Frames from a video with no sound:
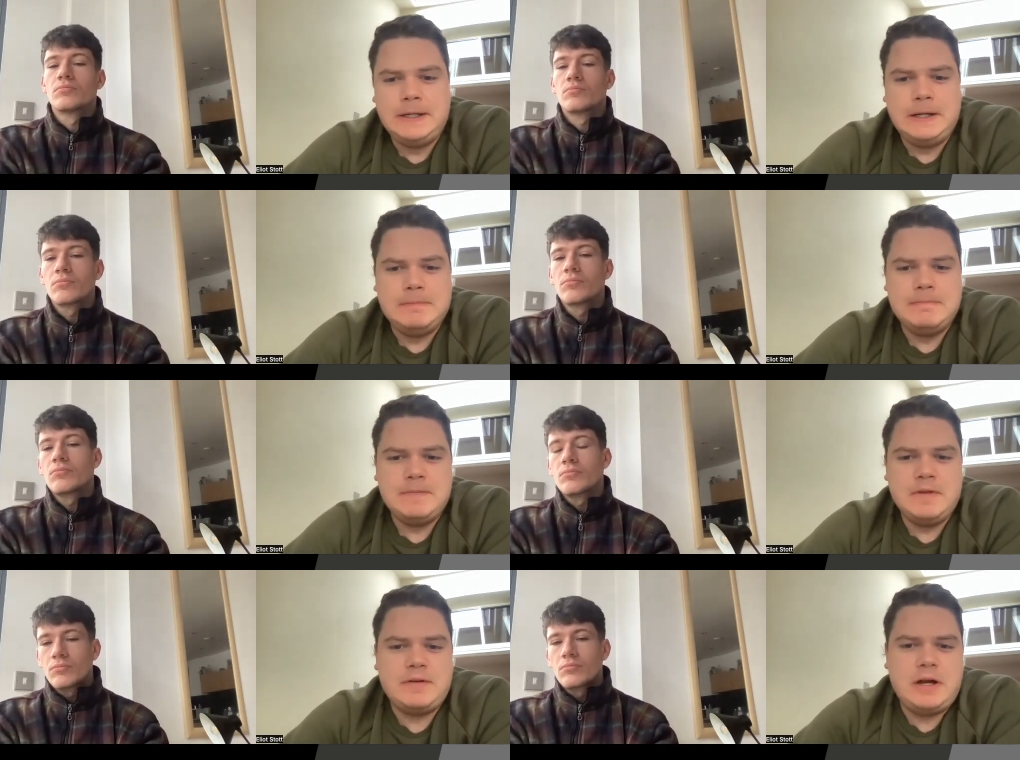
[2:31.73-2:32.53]

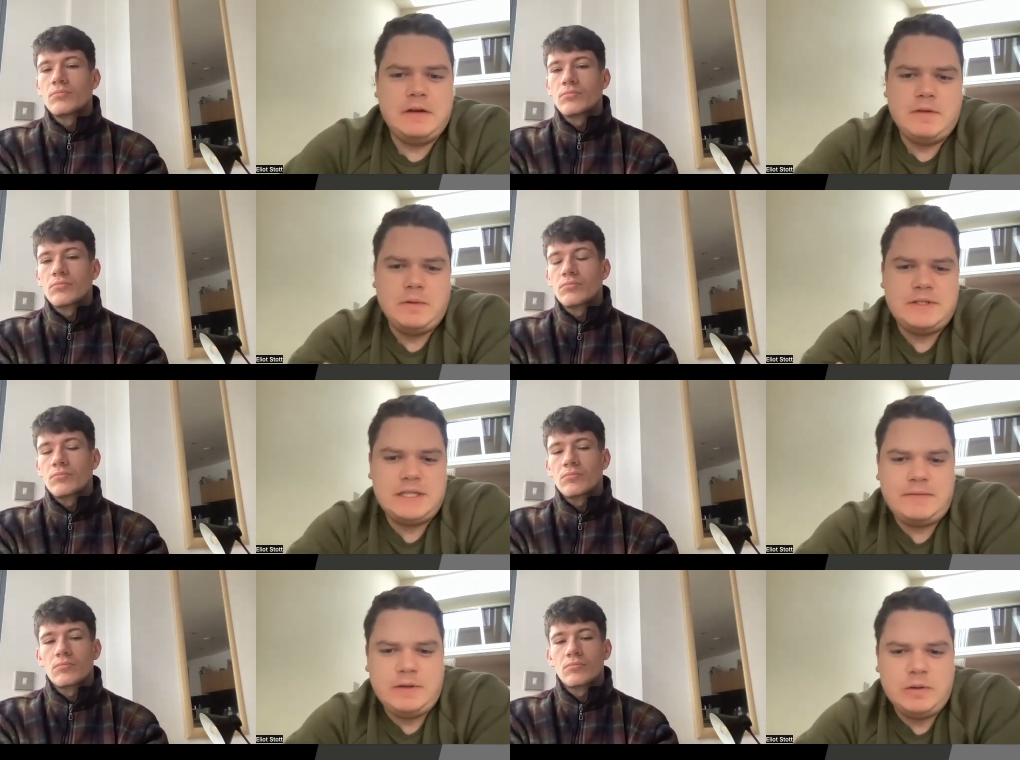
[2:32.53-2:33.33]
Speaker 1: Um, I've kind of
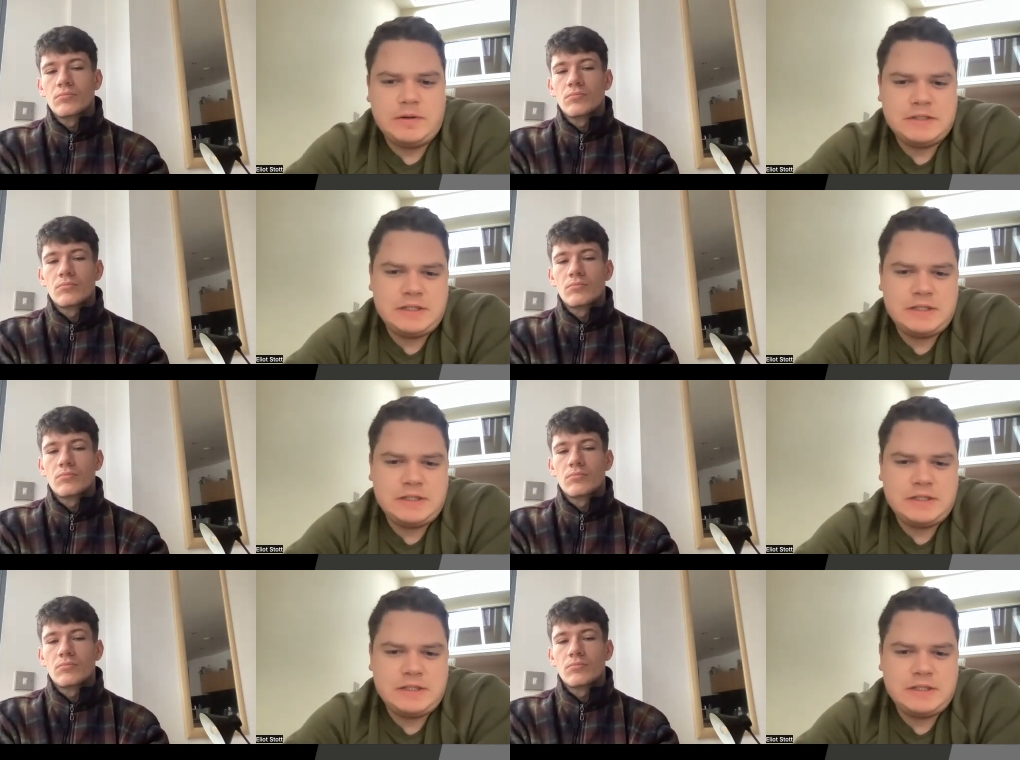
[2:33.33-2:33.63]
noticed if you look at